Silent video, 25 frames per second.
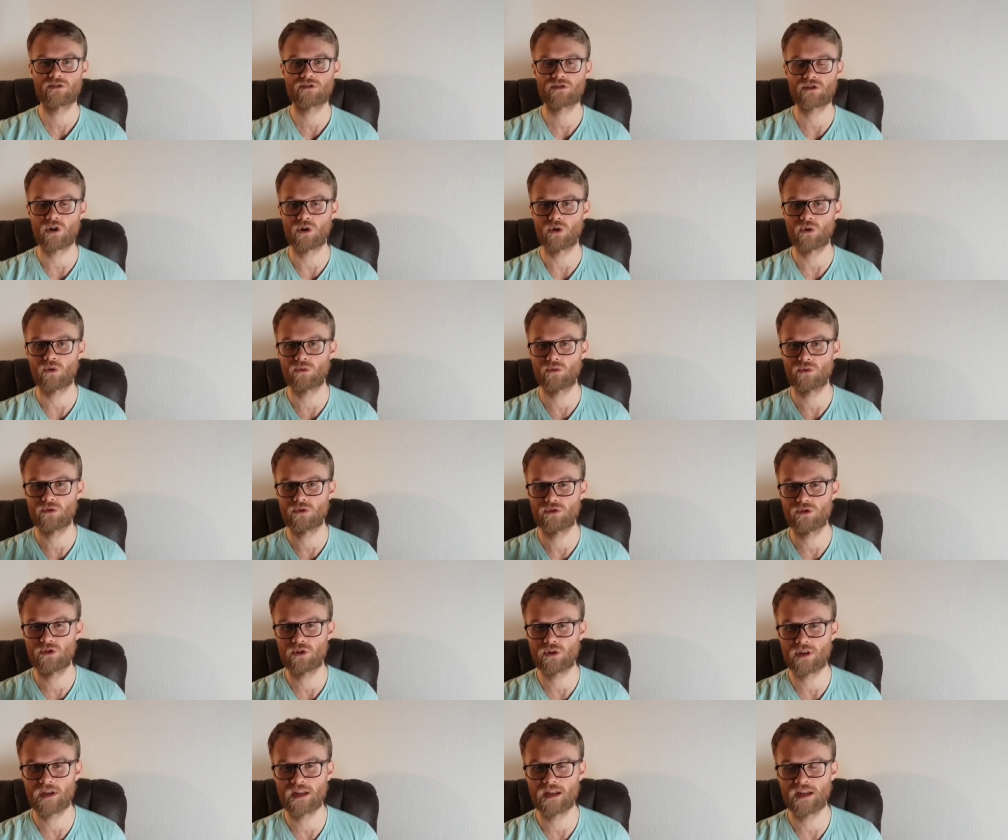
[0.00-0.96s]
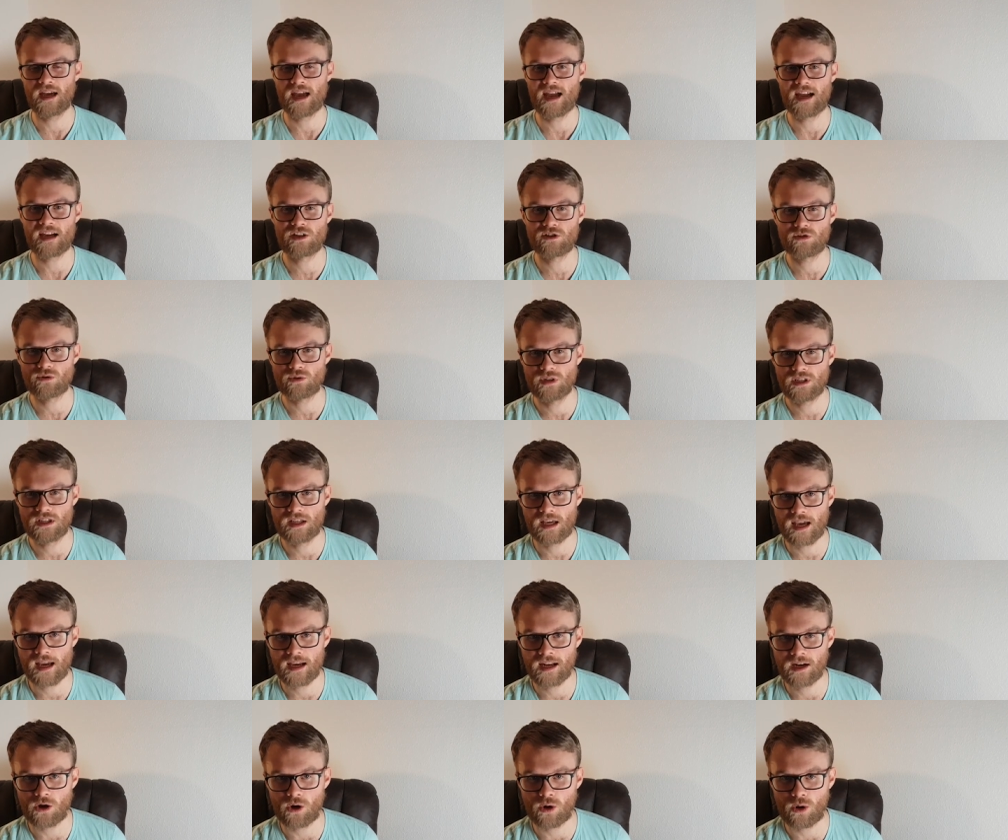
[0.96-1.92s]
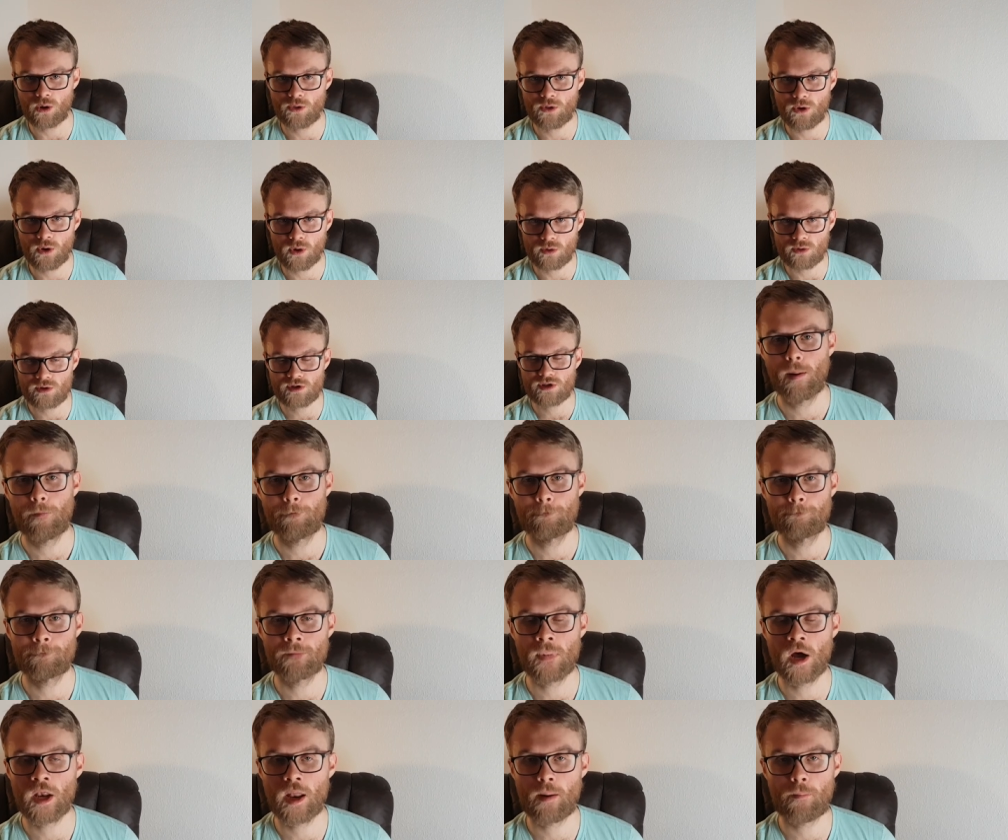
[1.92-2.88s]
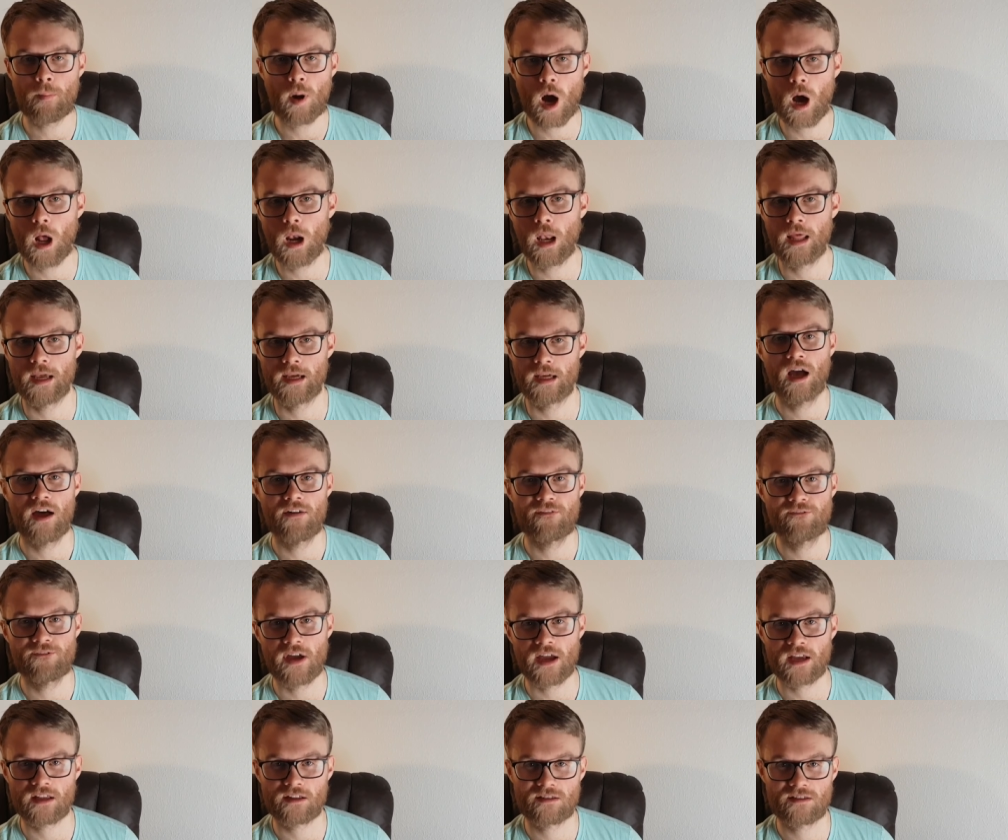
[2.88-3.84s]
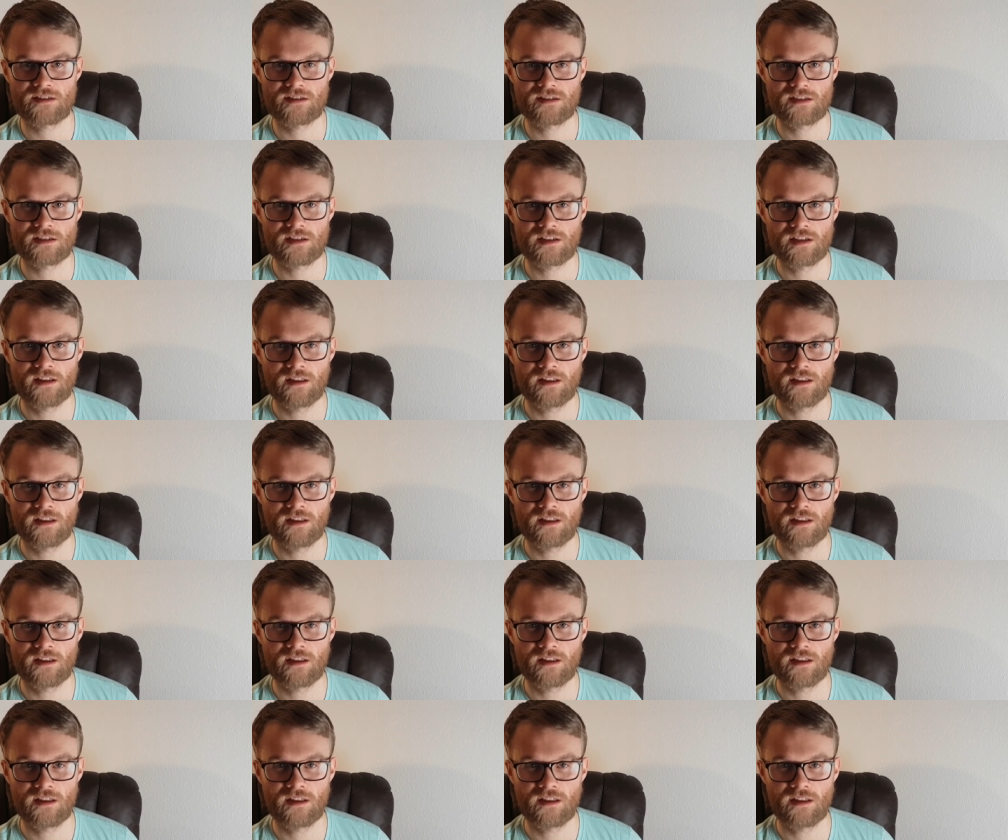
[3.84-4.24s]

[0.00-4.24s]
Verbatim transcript: So you can actually gain all those monopolic effects